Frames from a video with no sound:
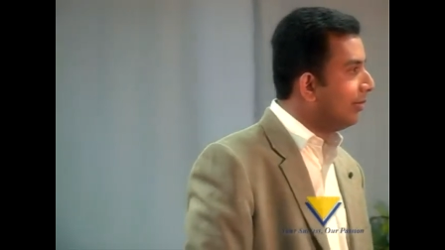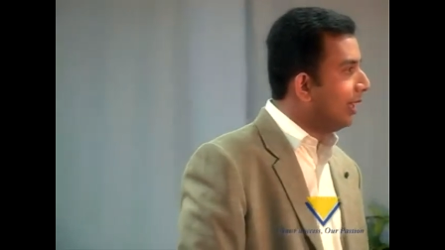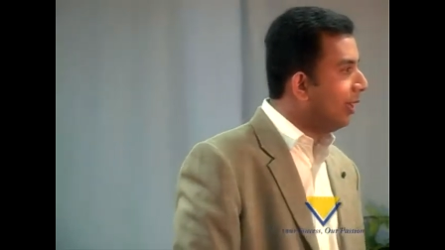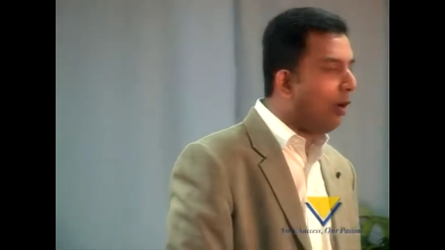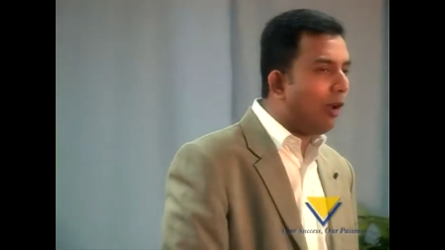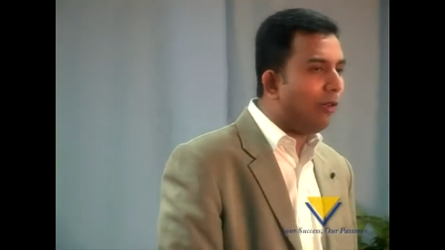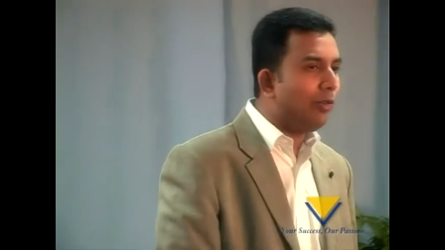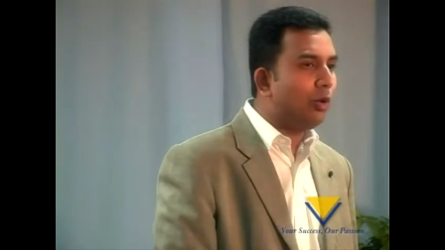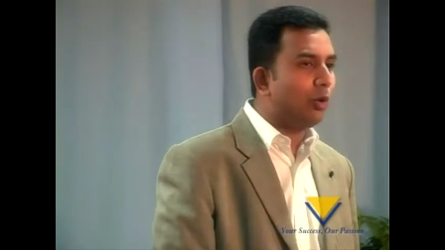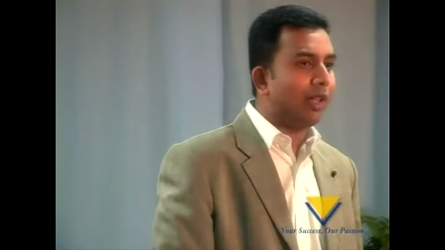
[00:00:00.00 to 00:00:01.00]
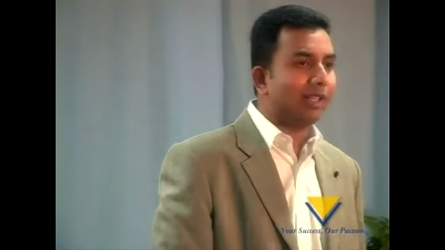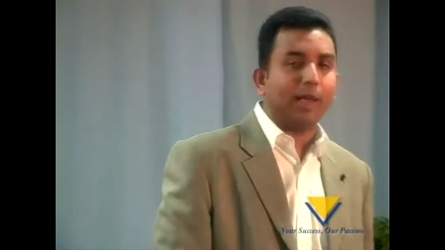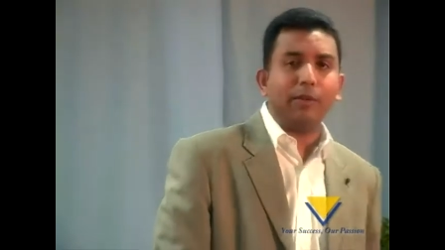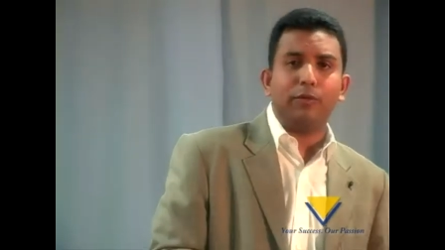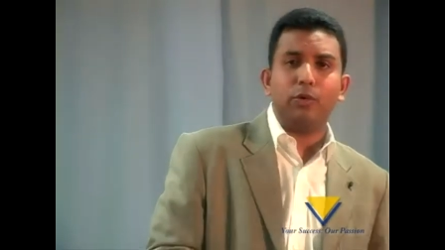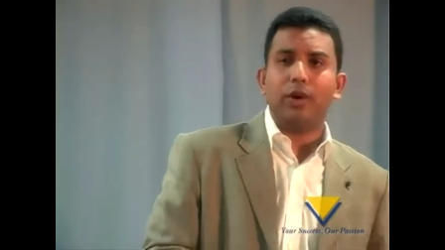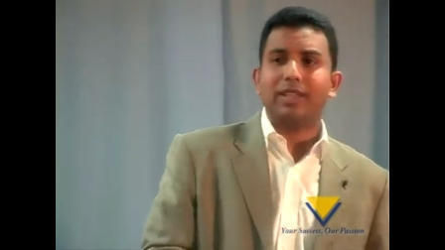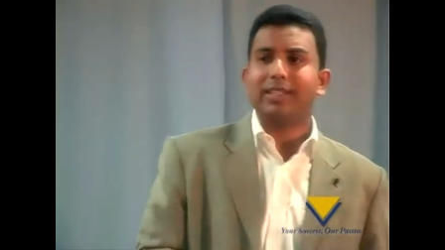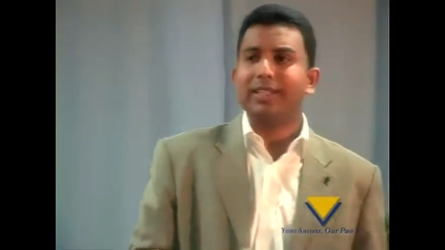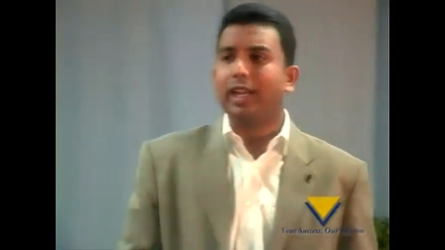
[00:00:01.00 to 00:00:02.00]
And all of you, and some of you
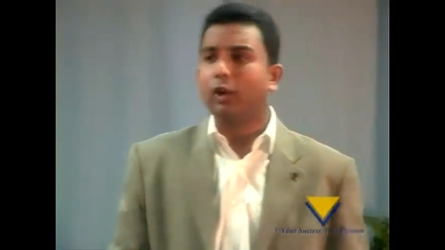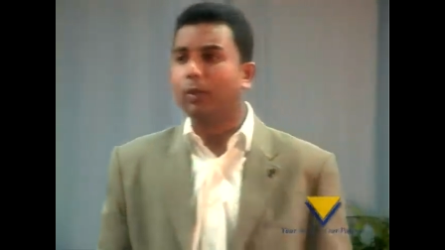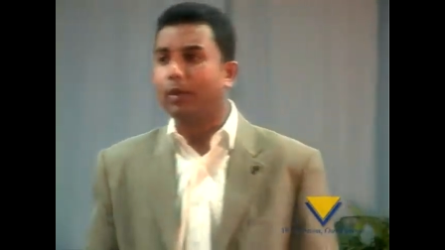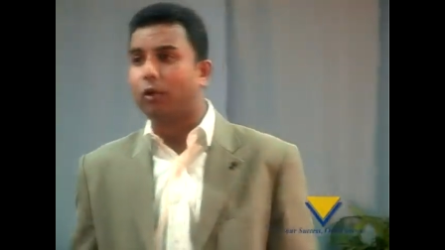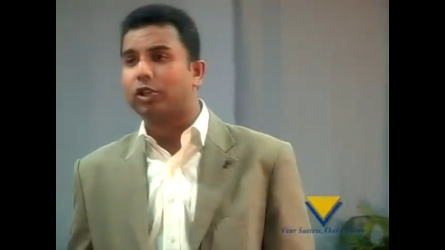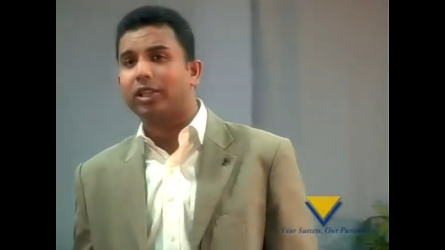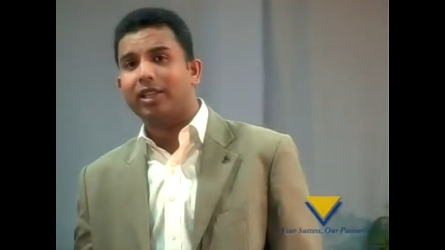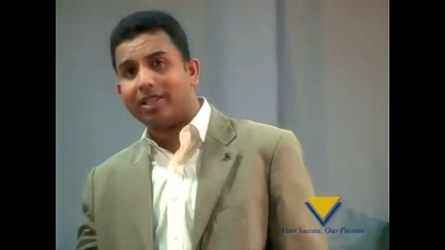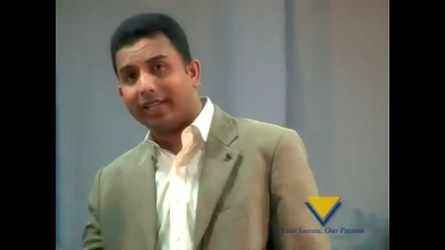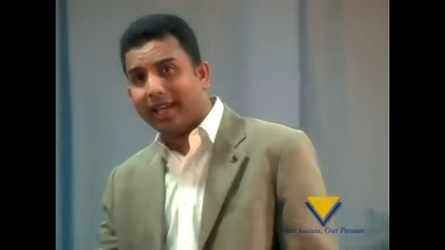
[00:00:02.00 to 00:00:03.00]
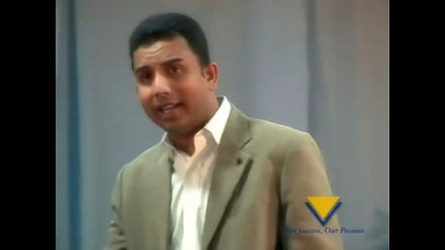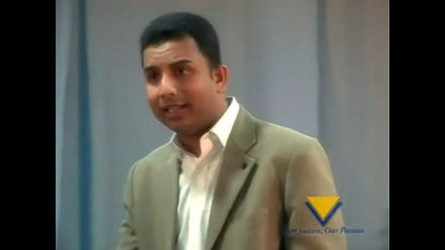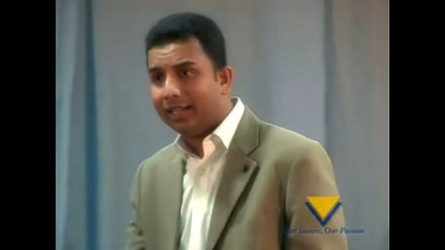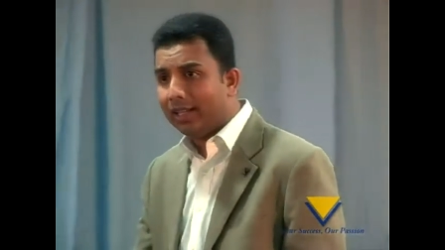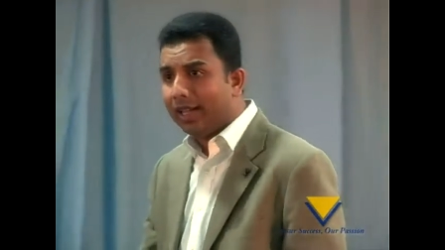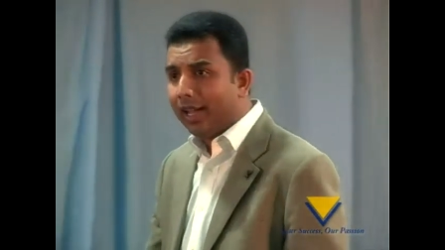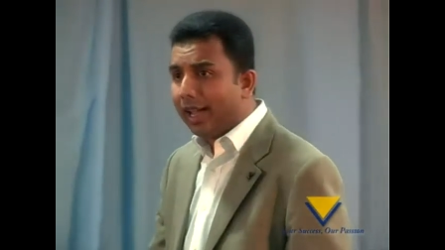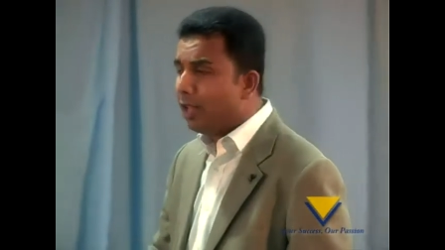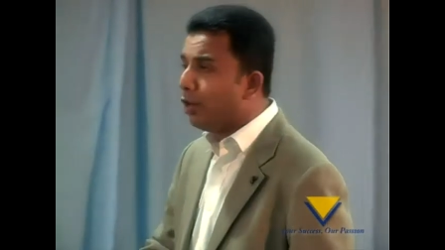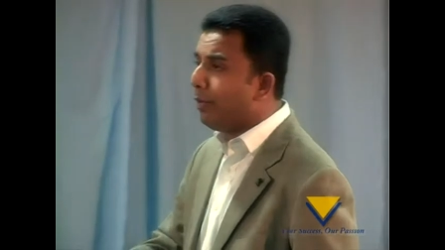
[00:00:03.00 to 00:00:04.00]
are sitting at home and watching this again,
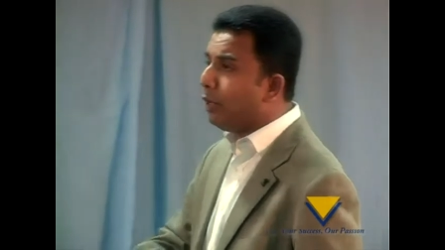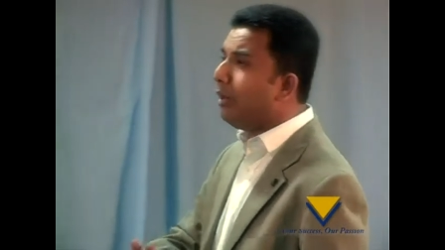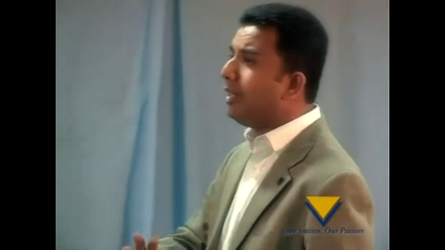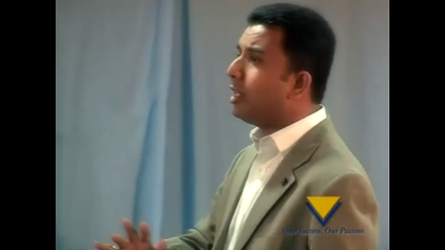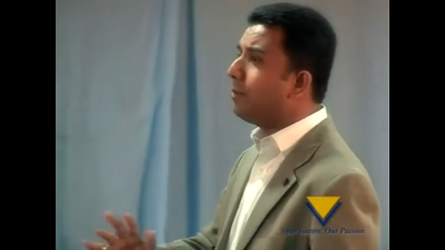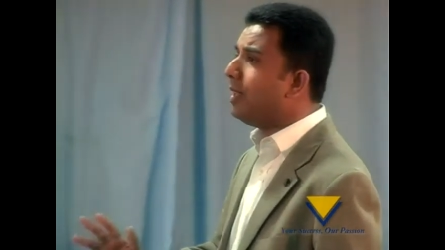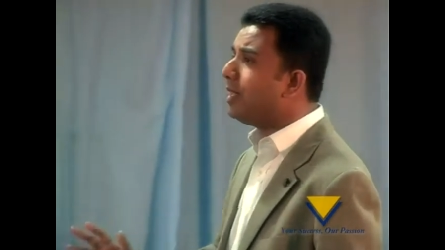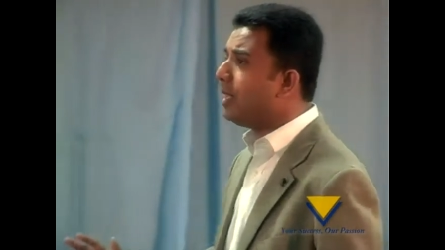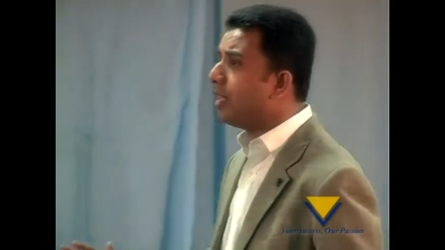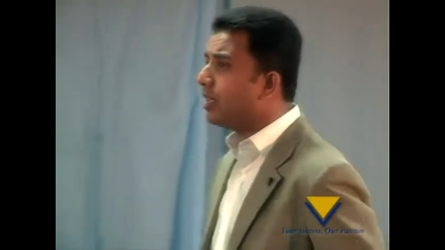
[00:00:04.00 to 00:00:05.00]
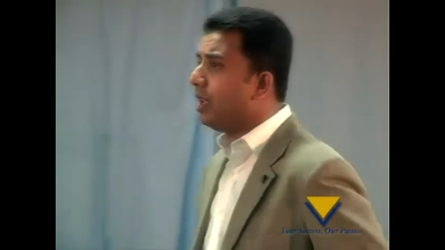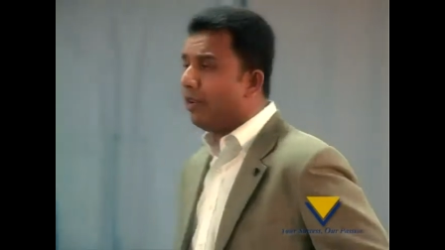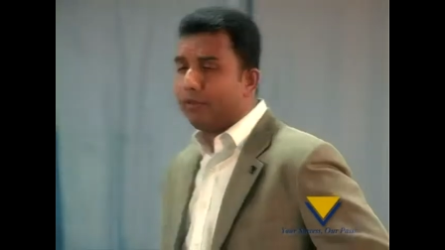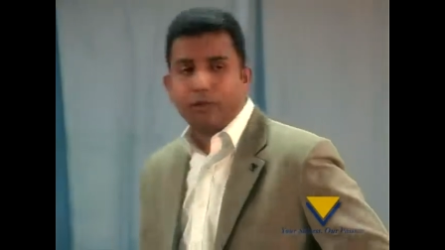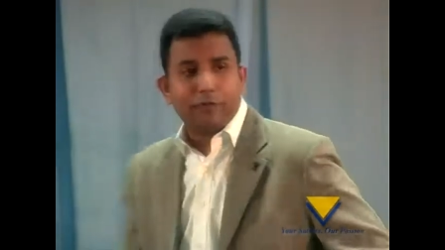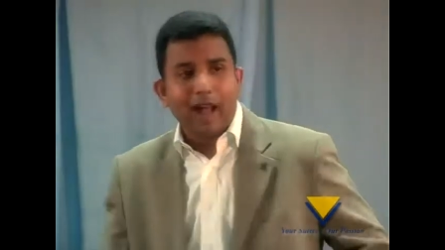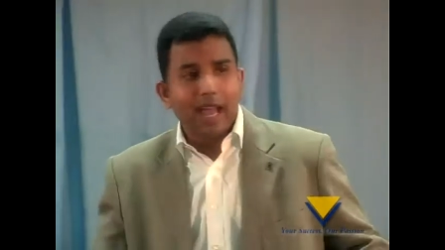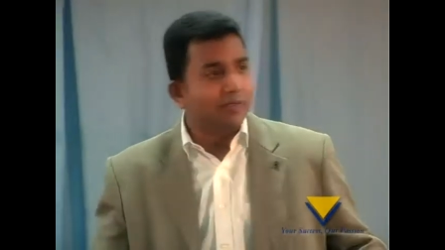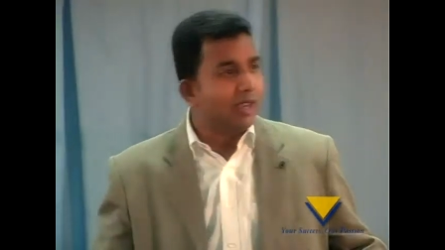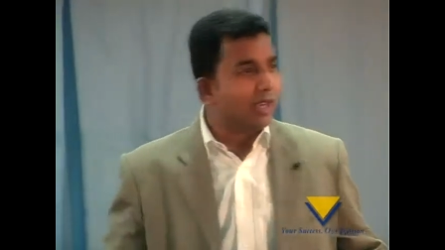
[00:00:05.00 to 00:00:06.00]
and you've been doing this business for
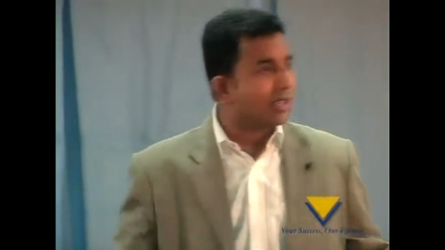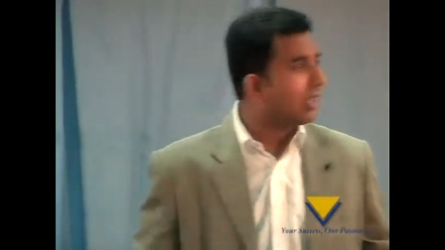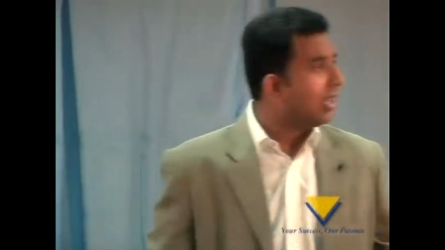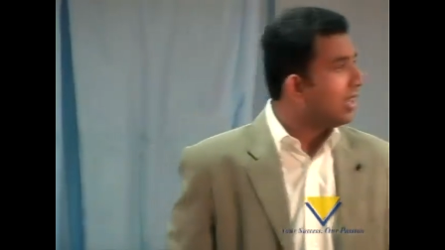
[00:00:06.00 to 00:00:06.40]
5 years,